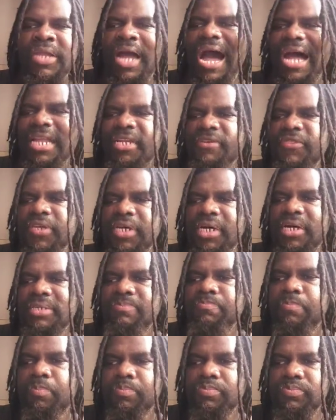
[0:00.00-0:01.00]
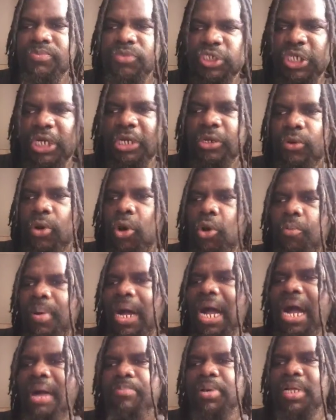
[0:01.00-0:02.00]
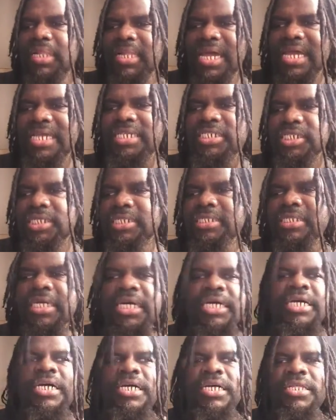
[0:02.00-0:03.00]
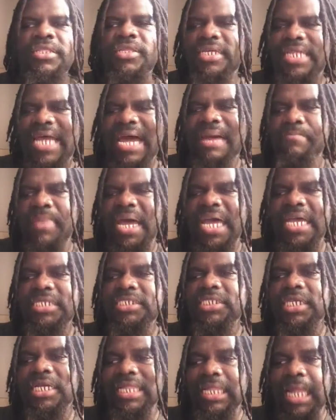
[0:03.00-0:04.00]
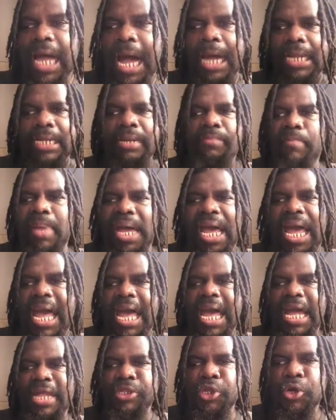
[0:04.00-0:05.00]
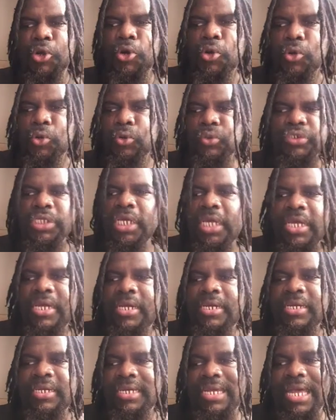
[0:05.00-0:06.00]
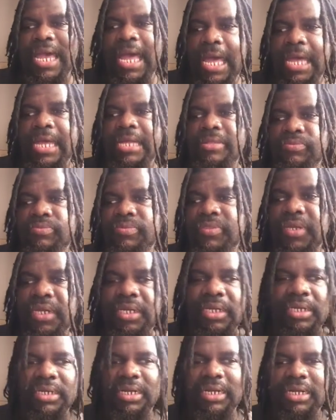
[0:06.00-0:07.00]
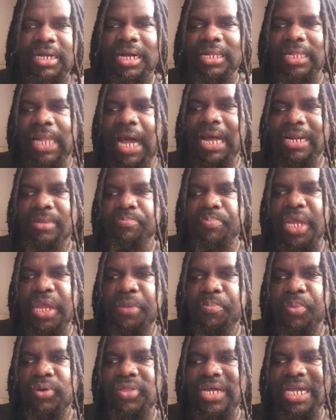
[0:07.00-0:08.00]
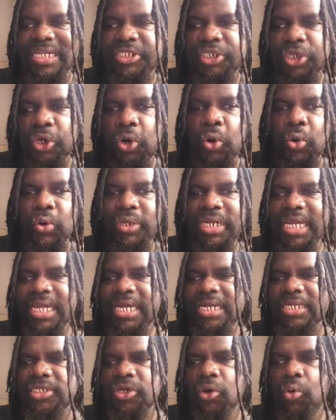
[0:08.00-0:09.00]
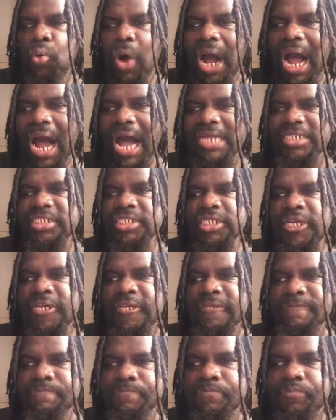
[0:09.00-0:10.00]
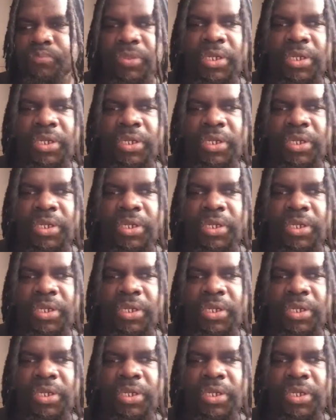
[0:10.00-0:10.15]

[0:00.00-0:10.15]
out of the general population, then that makes a lot of bad news and a lot of people that tune in to watch it